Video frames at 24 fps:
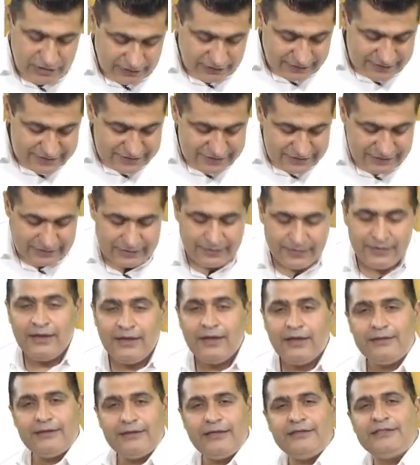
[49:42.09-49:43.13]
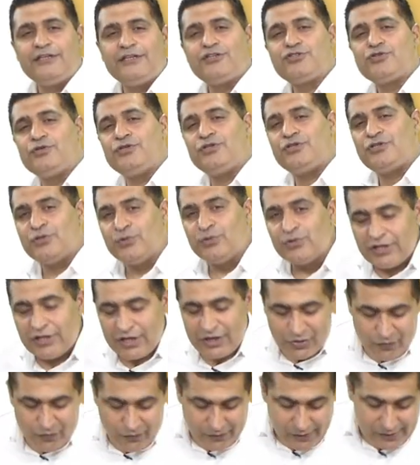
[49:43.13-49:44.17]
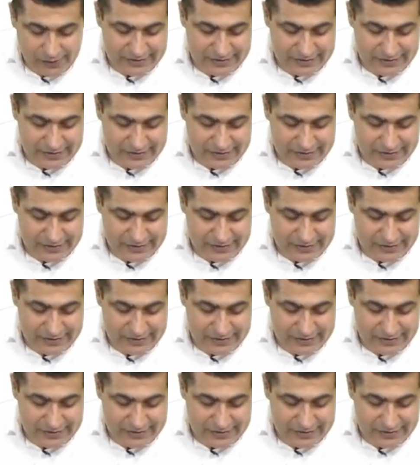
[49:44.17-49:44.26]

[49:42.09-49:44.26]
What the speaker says: concerned. Then they should do their overall